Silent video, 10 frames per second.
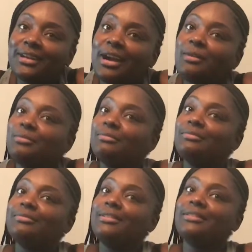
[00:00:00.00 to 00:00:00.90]
out
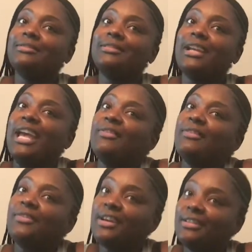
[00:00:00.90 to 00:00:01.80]
having
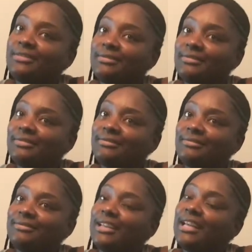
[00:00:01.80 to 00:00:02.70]
fun,
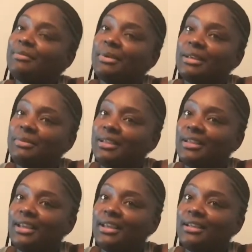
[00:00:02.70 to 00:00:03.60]
had a
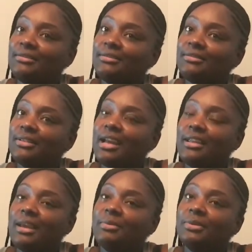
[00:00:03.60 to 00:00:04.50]
baby, and I
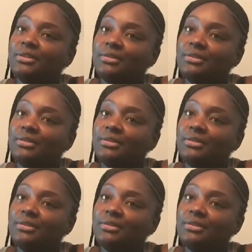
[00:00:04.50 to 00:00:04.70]
kept her.